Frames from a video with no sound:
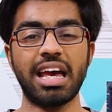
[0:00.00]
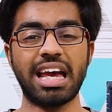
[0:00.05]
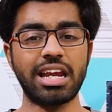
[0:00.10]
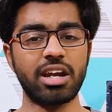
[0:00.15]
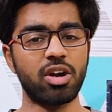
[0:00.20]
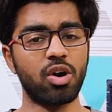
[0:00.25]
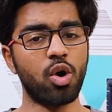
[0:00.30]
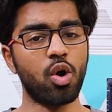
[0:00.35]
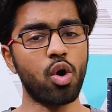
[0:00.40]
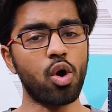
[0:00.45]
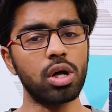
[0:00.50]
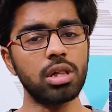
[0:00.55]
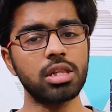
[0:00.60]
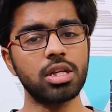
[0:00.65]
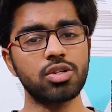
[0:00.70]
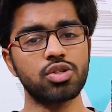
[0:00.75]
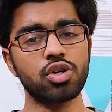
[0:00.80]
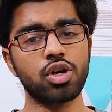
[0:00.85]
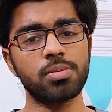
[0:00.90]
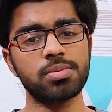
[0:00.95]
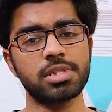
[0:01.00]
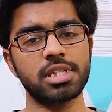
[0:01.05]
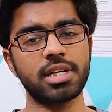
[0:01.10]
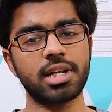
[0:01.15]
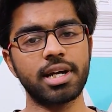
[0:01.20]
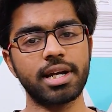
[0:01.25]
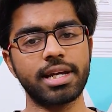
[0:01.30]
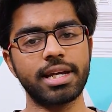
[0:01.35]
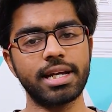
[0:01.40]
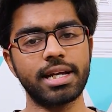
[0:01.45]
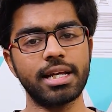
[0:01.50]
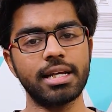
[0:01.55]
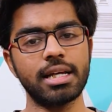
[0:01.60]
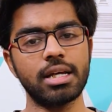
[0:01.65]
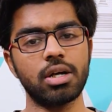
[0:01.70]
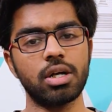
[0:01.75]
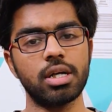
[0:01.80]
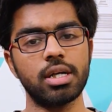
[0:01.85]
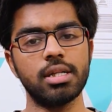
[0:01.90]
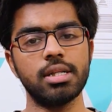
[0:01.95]
and all the jobs that are
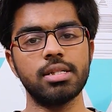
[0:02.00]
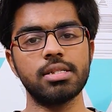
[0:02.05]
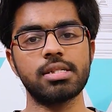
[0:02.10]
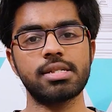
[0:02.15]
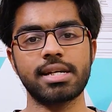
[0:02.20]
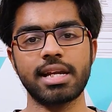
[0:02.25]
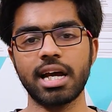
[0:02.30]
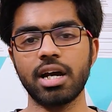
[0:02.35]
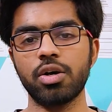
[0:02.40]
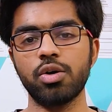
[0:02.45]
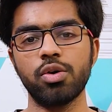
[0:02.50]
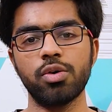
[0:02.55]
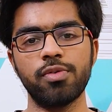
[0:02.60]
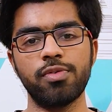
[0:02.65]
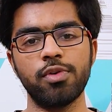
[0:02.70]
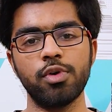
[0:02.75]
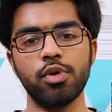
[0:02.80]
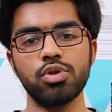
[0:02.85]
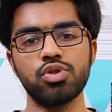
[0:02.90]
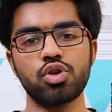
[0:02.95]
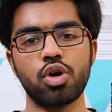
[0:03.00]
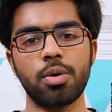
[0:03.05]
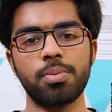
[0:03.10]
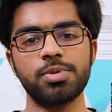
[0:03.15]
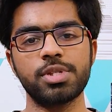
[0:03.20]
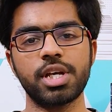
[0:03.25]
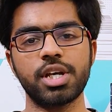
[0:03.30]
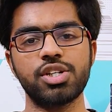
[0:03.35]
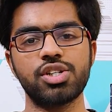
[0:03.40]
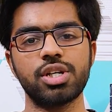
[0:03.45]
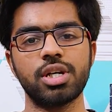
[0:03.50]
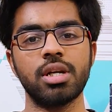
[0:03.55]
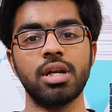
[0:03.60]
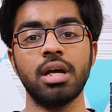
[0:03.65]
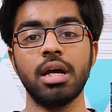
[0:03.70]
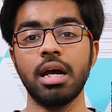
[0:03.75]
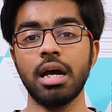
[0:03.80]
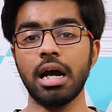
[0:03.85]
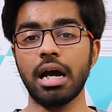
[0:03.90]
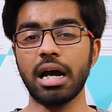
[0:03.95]
getting in Stack Overflow job
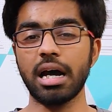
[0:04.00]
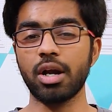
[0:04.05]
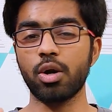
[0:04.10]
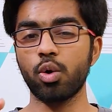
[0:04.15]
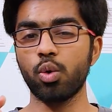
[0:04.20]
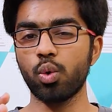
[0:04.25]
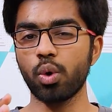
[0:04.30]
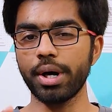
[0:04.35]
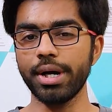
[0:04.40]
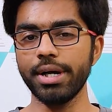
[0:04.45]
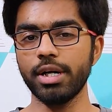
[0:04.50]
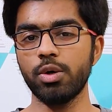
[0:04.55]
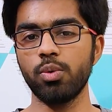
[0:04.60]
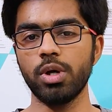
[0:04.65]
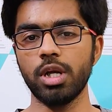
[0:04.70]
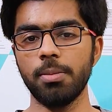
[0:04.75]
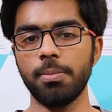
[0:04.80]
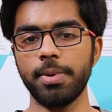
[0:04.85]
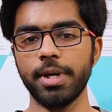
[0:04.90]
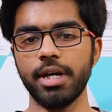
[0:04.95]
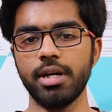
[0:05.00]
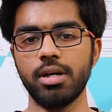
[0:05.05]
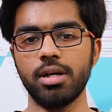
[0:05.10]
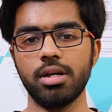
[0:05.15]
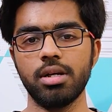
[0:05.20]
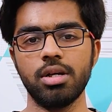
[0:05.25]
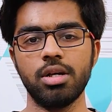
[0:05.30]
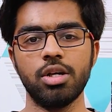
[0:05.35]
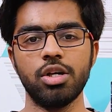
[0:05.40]
section are quite well paid.